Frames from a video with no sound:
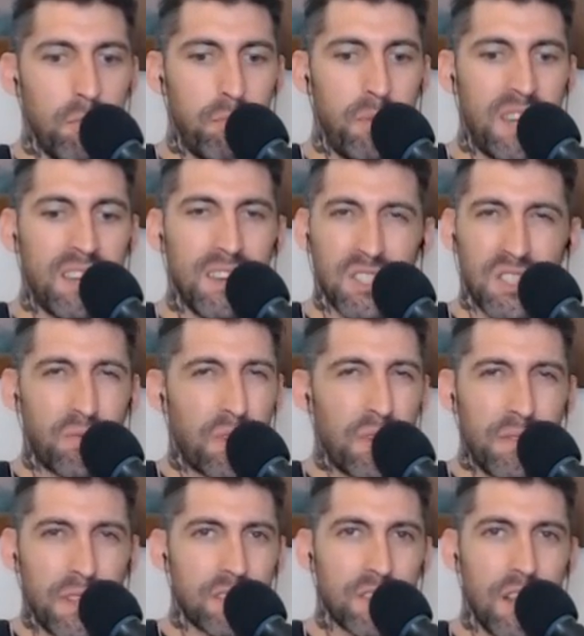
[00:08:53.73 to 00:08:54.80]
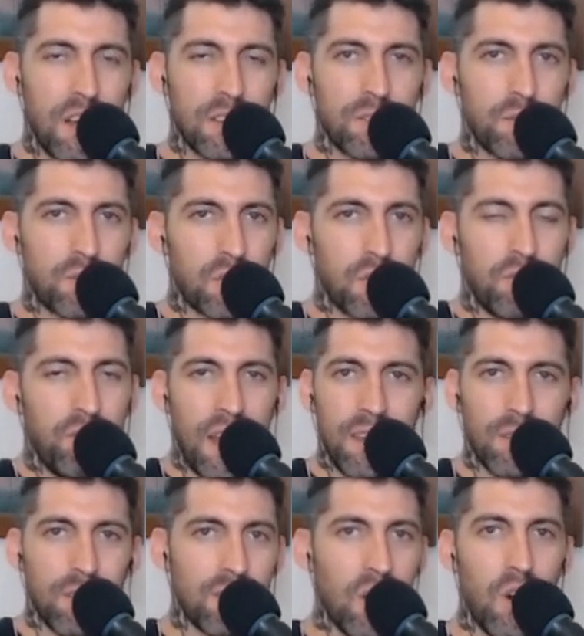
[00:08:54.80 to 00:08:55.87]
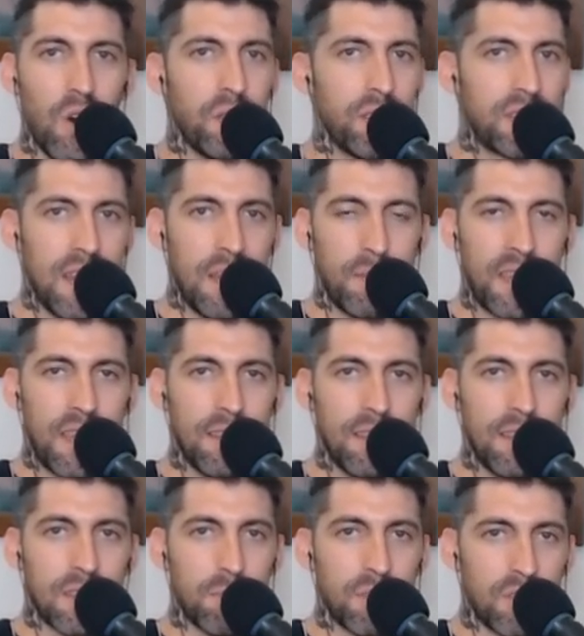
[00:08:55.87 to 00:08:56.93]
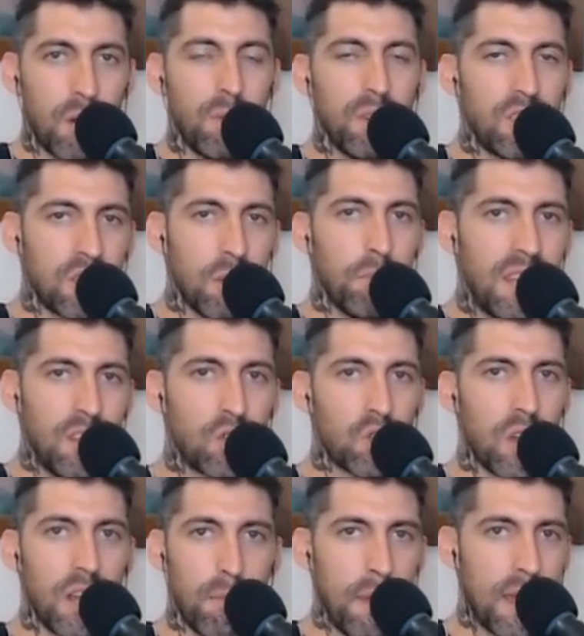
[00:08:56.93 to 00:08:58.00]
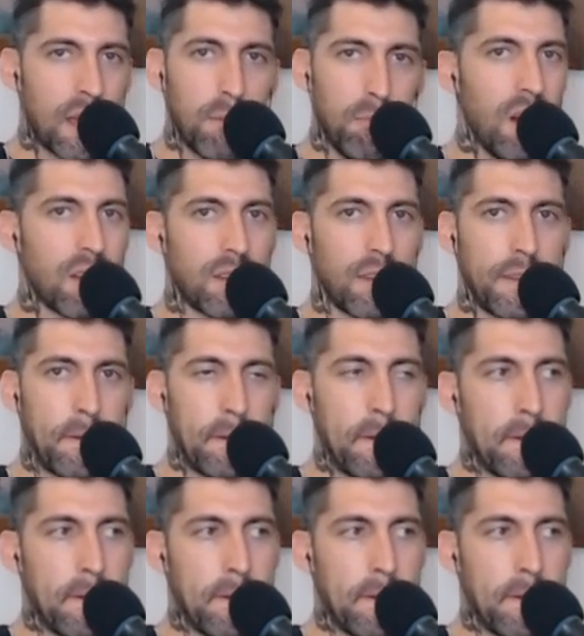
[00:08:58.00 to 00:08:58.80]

because frivolous lawsuits are filed all the time against them. There's always somebody trying to make a buck,